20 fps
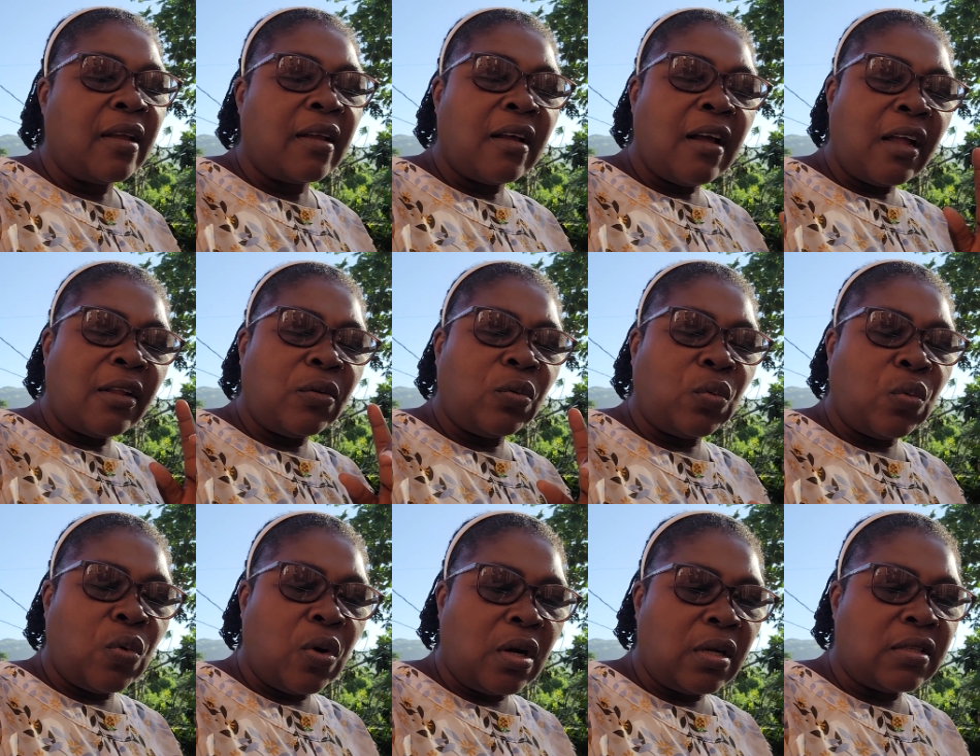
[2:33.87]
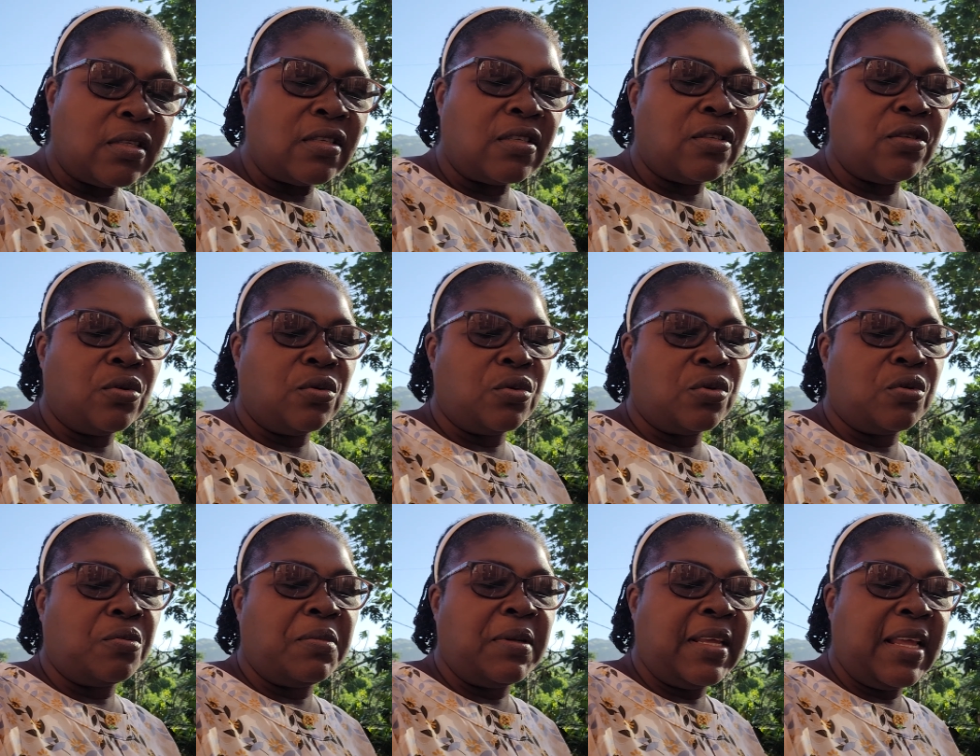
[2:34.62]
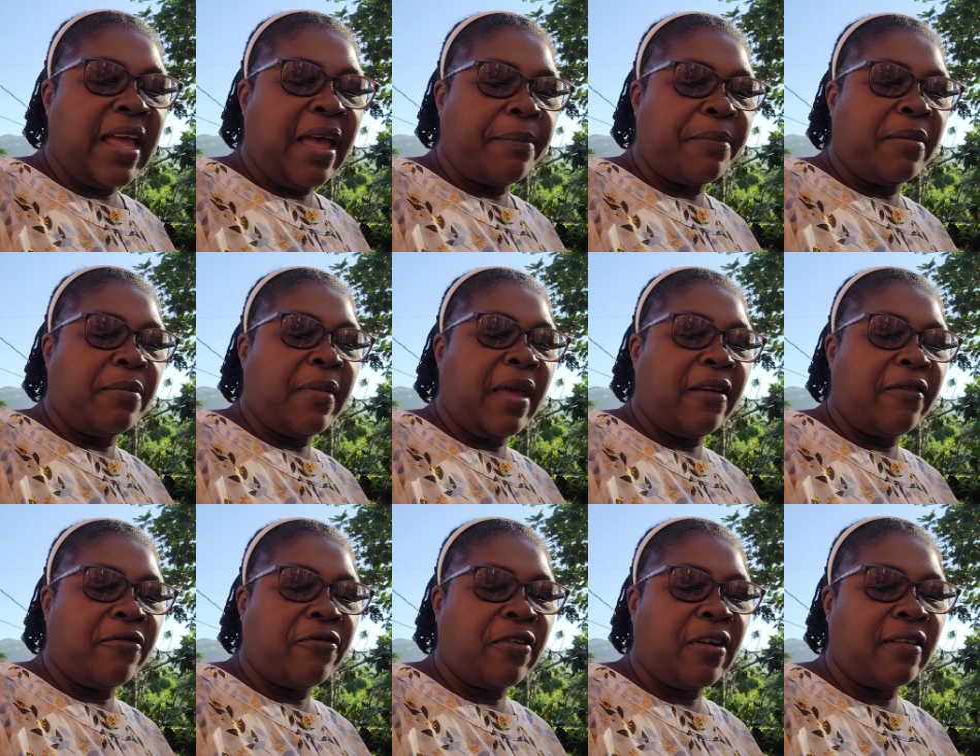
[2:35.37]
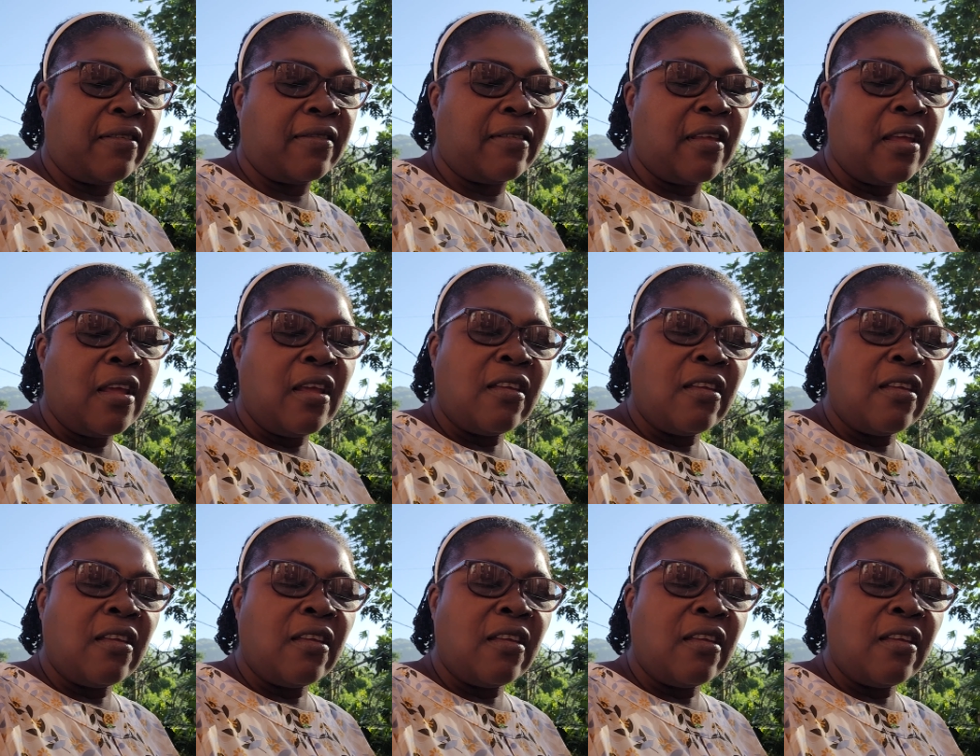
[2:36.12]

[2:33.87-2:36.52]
God wants you to be happy, my friends.